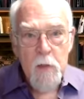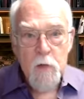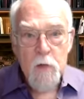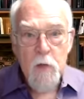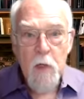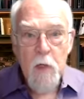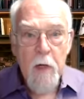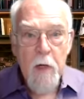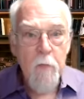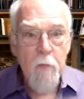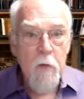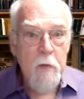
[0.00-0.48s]

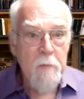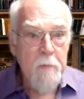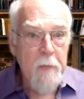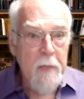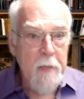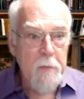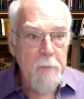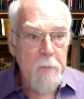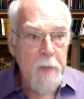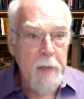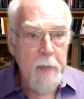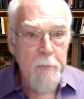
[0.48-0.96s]
So I would
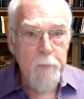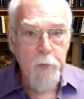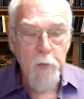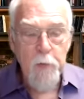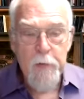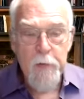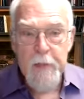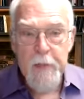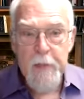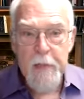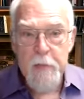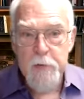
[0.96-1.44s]
meet
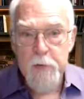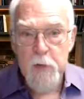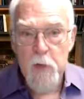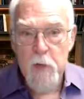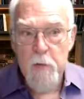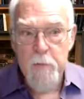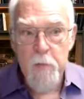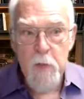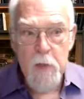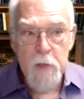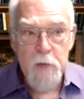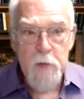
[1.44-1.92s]
people in that
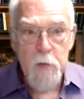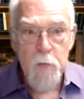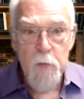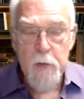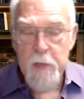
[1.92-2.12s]
Starbucks,